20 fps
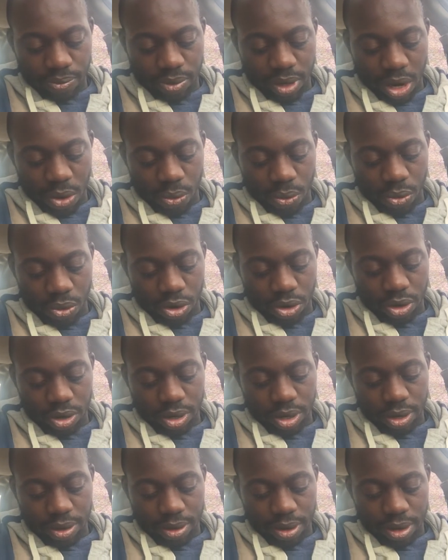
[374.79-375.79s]
that were
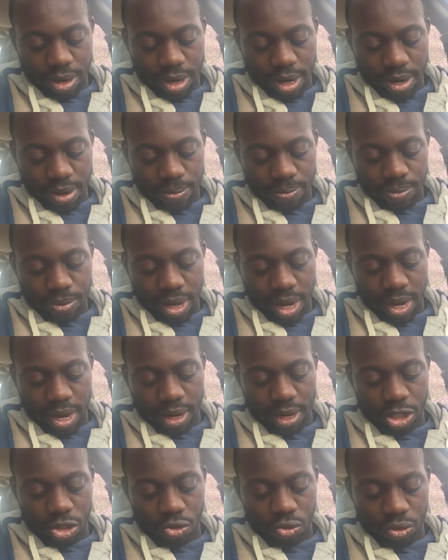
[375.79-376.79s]
at
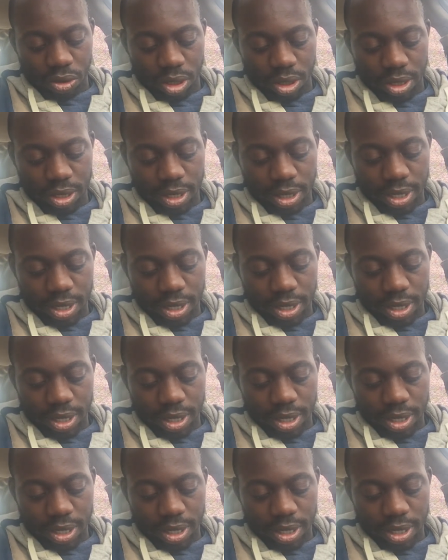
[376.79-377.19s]
Lystra